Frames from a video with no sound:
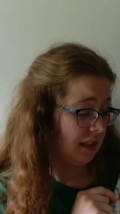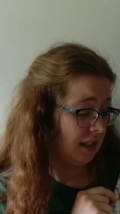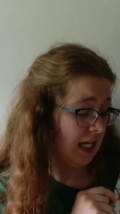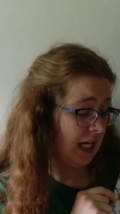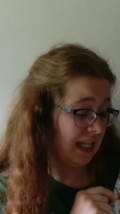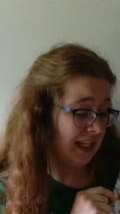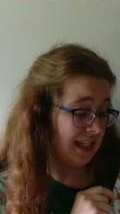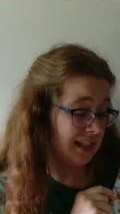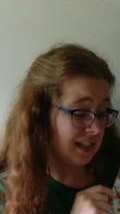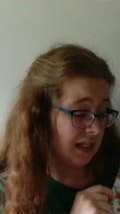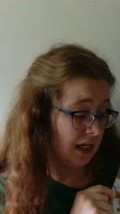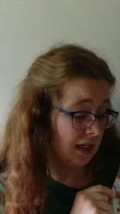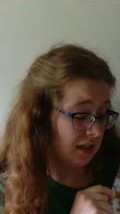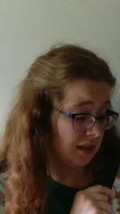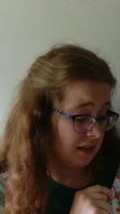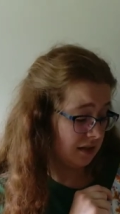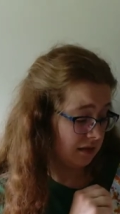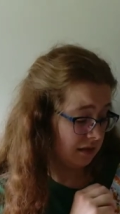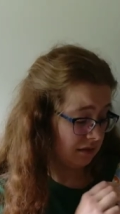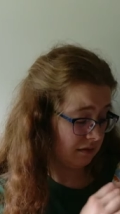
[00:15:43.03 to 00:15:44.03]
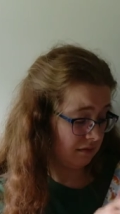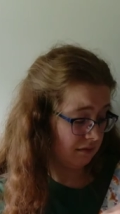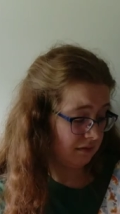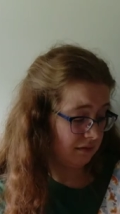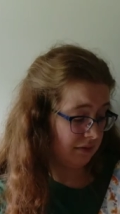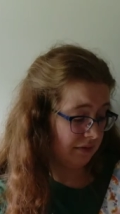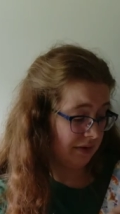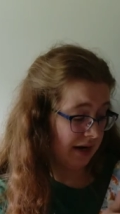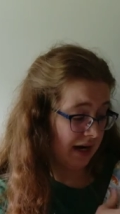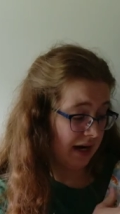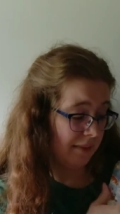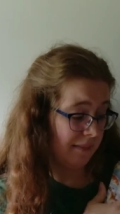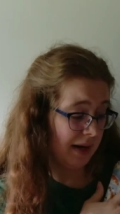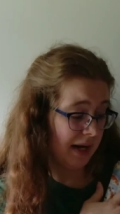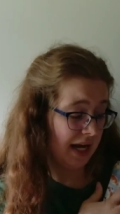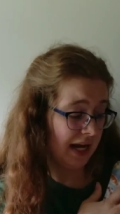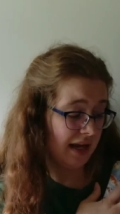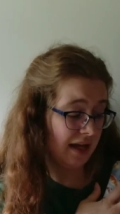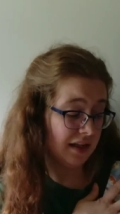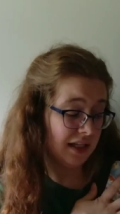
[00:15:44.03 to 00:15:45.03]
And these colors, right up
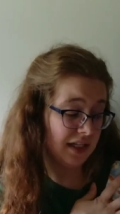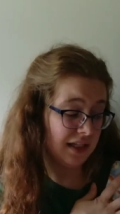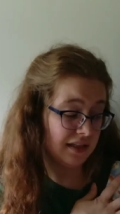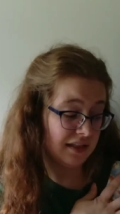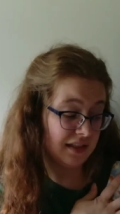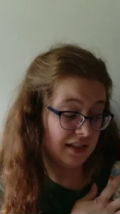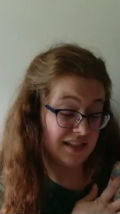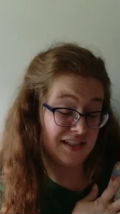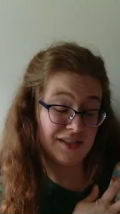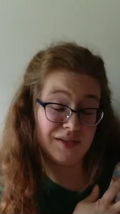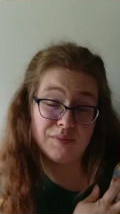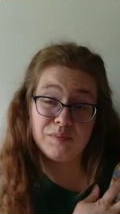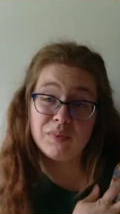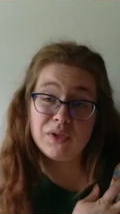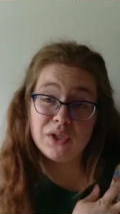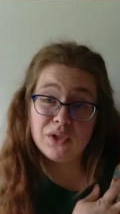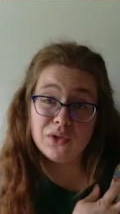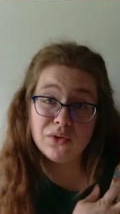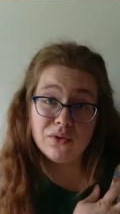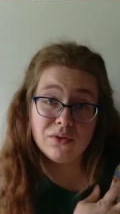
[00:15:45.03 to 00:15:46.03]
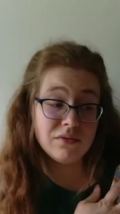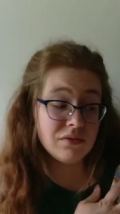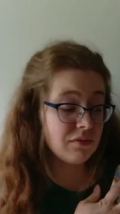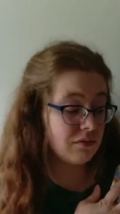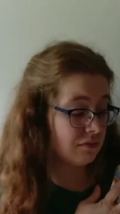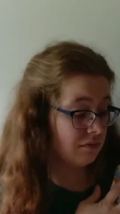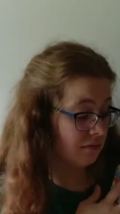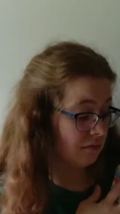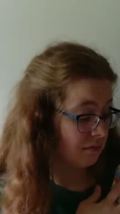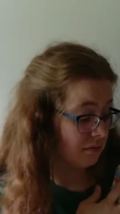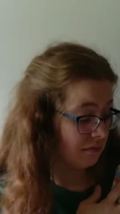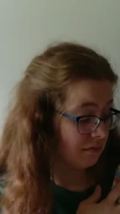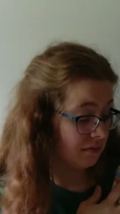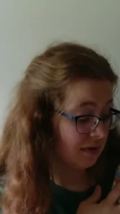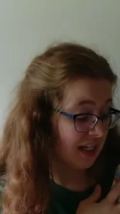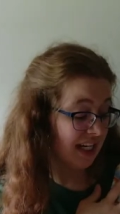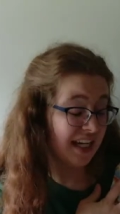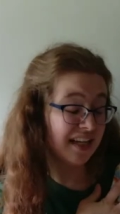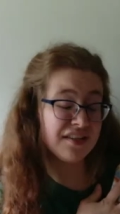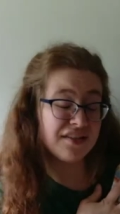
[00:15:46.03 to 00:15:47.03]
my alley. It's blue,
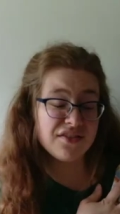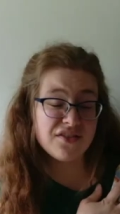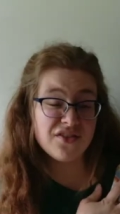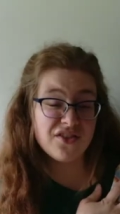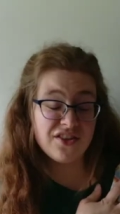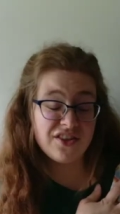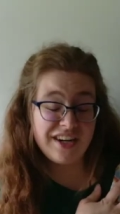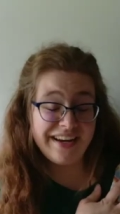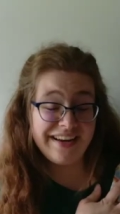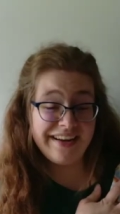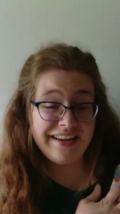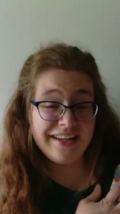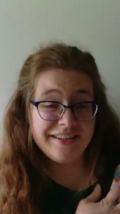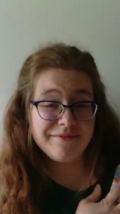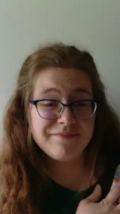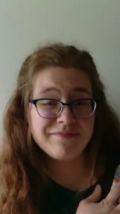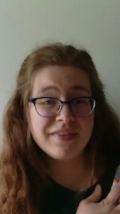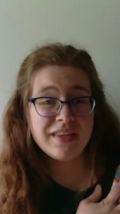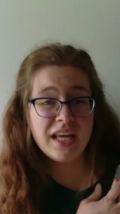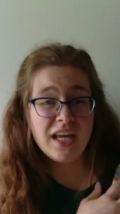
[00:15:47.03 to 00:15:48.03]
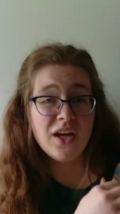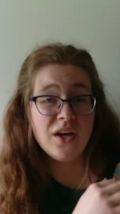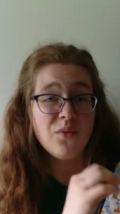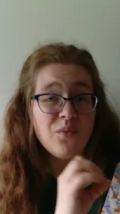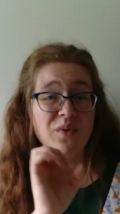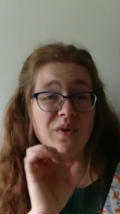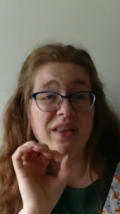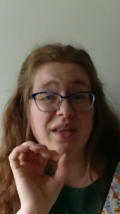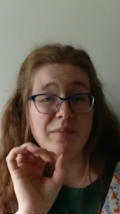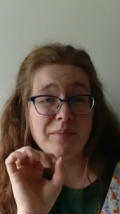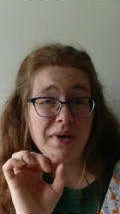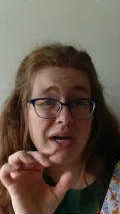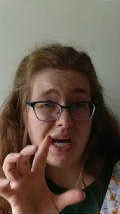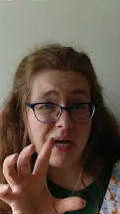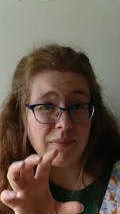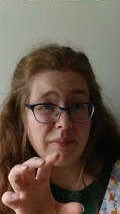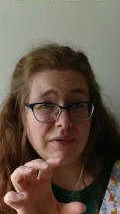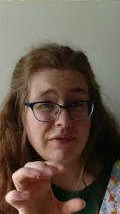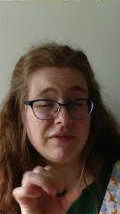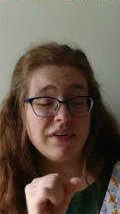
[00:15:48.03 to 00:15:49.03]
it's gray with a
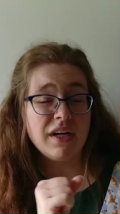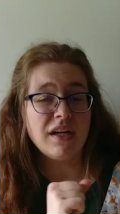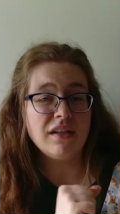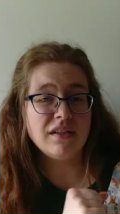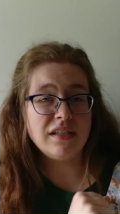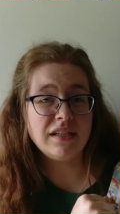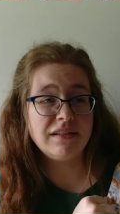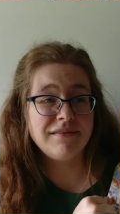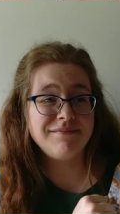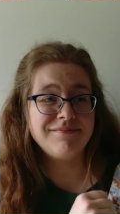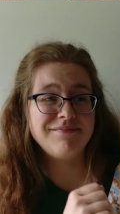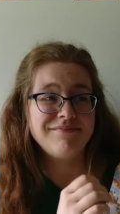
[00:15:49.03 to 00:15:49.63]
pop of color.